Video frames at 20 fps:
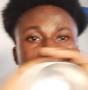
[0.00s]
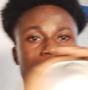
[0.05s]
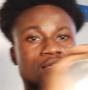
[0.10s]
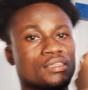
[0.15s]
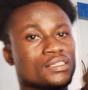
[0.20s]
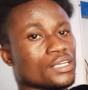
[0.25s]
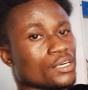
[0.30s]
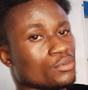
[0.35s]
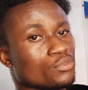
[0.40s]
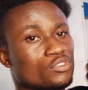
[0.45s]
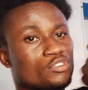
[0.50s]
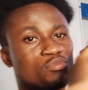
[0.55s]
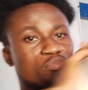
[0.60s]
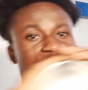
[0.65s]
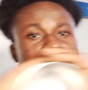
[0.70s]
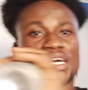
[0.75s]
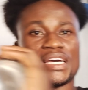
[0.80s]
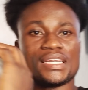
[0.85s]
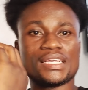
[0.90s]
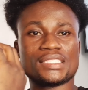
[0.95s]
there won't
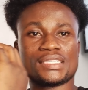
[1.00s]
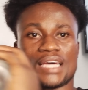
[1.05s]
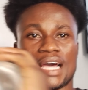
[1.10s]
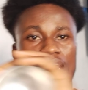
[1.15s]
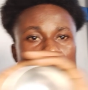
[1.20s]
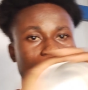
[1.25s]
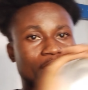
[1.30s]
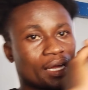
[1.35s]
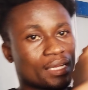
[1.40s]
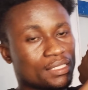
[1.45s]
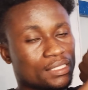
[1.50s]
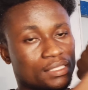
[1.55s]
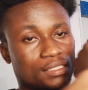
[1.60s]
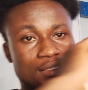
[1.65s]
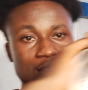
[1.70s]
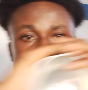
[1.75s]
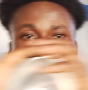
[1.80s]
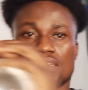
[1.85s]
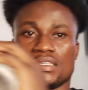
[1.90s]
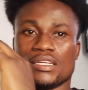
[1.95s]
be any time that
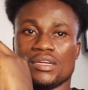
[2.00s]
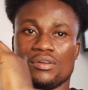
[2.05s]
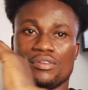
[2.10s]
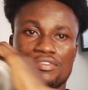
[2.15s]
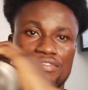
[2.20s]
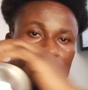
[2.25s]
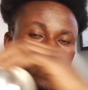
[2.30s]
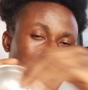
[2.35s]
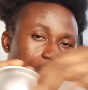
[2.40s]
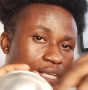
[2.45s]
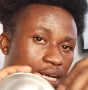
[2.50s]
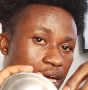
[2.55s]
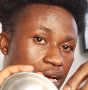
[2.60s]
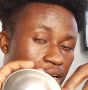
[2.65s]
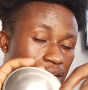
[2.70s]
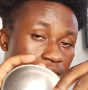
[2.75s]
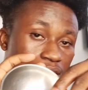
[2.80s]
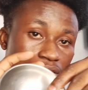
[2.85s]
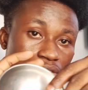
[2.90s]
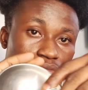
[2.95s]
the reflector
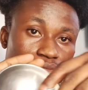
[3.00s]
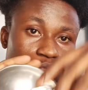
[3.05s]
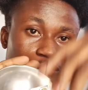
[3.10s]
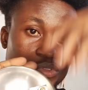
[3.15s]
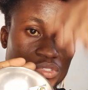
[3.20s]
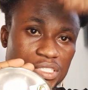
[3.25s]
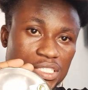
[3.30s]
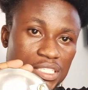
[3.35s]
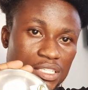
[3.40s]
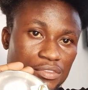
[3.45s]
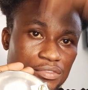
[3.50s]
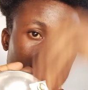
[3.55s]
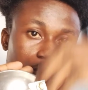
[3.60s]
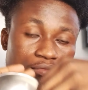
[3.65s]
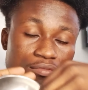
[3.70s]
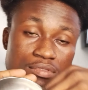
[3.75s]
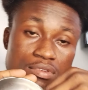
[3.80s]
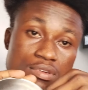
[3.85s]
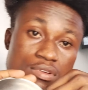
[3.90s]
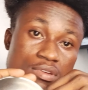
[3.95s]
will receive
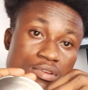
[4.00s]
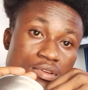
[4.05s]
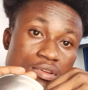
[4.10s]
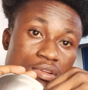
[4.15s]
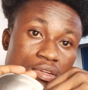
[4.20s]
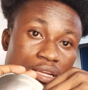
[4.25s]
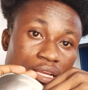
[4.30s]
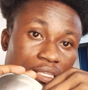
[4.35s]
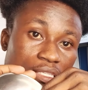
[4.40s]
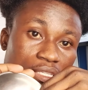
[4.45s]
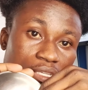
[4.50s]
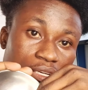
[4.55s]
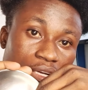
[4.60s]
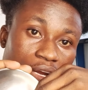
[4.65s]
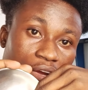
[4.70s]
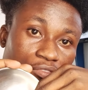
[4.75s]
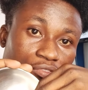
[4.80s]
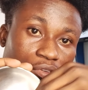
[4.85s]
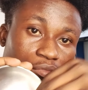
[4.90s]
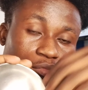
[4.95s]
the
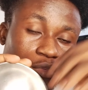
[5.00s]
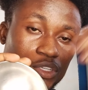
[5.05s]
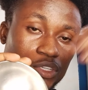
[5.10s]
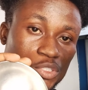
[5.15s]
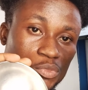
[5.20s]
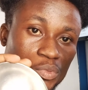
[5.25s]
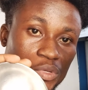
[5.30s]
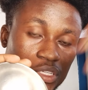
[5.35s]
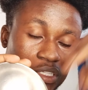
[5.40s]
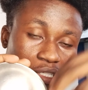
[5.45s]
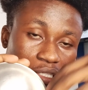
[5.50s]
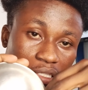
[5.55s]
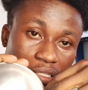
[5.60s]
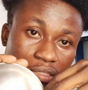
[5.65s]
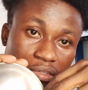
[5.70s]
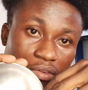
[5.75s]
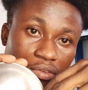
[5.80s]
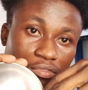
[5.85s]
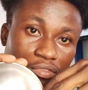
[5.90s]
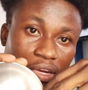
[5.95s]
signal from the space
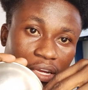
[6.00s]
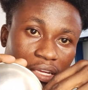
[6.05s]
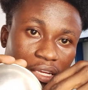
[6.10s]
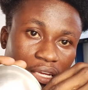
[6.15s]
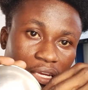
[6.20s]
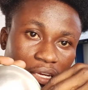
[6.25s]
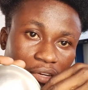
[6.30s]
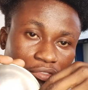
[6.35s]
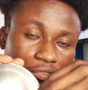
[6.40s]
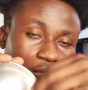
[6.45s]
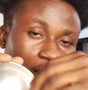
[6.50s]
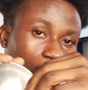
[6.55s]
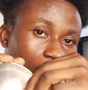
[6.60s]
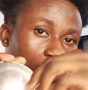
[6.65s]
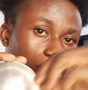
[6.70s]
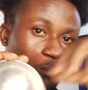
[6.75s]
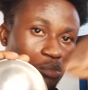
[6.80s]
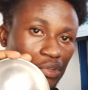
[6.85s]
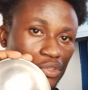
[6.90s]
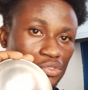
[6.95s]
over here for the
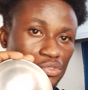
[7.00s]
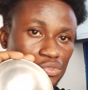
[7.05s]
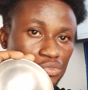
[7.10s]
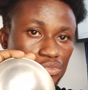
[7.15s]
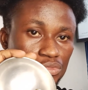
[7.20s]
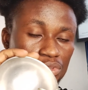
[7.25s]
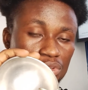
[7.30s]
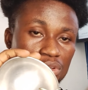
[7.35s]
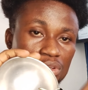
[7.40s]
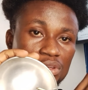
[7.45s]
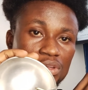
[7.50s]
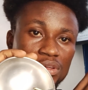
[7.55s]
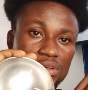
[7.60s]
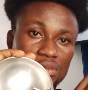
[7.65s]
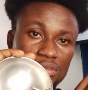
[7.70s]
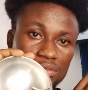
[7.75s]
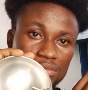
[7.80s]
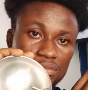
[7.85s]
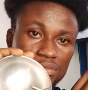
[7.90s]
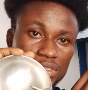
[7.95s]
LNB to
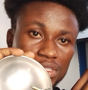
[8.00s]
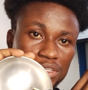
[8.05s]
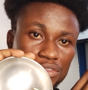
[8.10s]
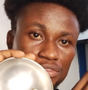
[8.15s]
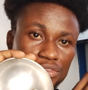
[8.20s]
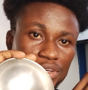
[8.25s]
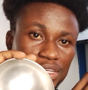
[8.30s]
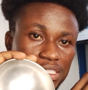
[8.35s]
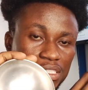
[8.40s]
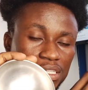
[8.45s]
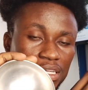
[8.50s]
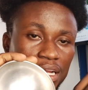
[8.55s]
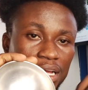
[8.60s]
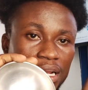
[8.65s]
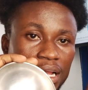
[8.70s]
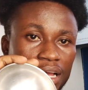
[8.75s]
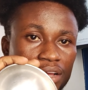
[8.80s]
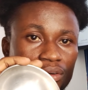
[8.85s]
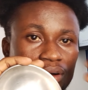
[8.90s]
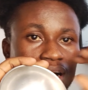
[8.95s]
give you a signal
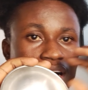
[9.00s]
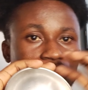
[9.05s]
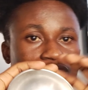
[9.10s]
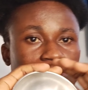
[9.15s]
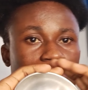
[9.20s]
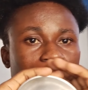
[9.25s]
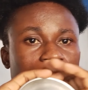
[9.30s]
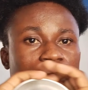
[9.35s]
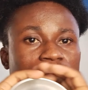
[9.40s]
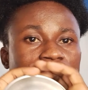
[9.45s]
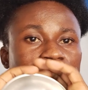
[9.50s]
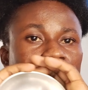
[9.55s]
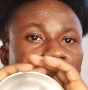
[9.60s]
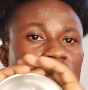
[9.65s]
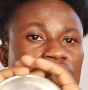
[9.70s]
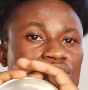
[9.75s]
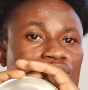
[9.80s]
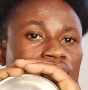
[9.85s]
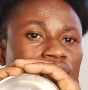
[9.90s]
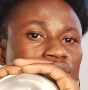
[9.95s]
that you're having. But
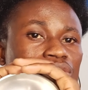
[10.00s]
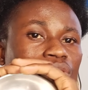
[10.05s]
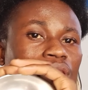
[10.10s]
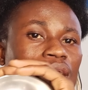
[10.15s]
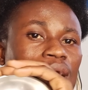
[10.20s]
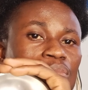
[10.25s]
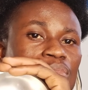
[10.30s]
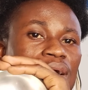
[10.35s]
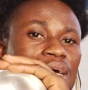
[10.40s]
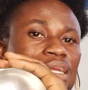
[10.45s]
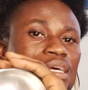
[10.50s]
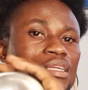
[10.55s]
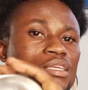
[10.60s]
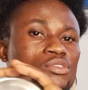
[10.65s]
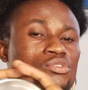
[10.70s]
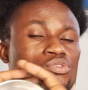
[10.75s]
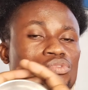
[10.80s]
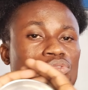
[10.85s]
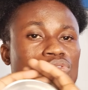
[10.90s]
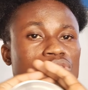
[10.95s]
whenever you are panning it
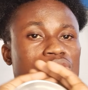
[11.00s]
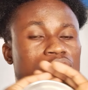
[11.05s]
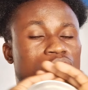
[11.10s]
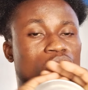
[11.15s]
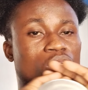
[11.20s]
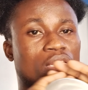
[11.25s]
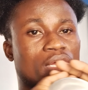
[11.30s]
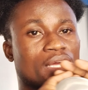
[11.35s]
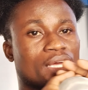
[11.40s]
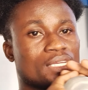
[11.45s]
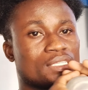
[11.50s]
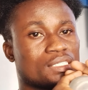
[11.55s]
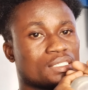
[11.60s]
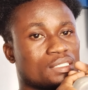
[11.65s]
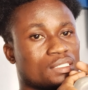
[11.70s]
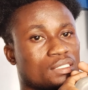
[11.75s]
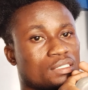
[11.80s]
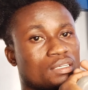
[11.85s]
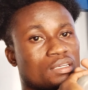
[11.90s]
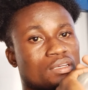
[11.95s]
slowly, you're gonna get it.
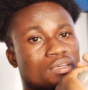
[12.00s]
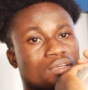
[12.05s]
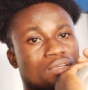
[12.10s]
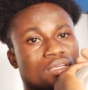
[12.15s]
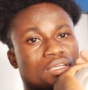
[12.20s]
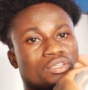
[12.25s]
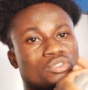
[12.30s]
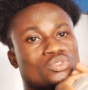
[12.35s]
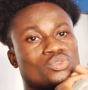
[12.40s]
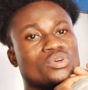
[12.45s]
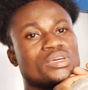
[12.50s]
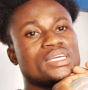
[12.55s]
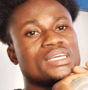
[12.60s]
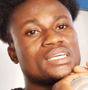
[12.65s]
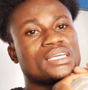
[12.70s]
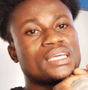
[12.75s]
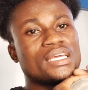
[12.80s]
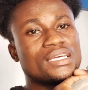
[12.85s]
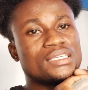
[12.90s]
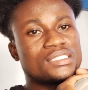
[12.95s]
So in
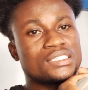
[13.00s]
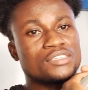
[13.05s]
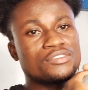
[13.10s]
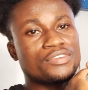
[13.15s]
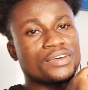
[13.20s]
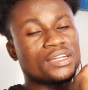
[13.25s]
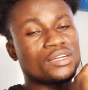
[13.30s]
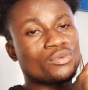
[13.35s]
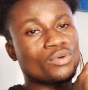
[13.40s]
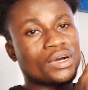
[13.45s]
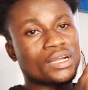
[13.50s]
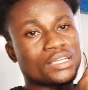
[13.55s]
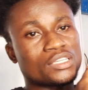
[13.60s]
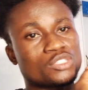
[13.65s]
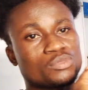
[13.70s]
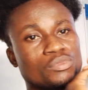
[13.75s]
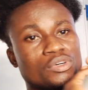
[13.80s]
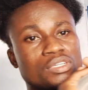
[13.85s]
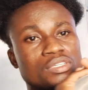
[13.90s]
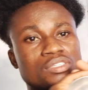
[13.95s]
case if anyone is
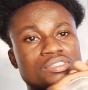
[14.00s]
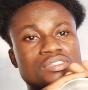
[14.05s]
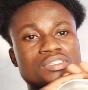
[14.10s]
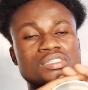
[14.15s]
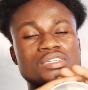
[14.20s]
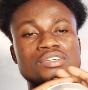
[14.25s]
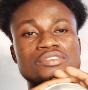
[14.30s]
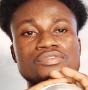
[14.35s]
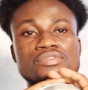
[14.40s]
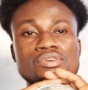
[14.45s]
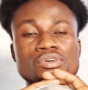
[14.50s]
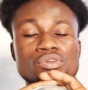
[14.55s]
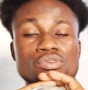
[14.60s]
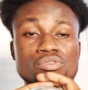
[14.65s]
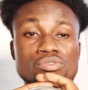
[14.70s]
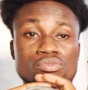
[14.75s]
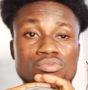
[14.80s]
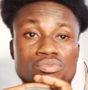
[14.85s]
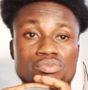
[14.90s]
monitoring it for you,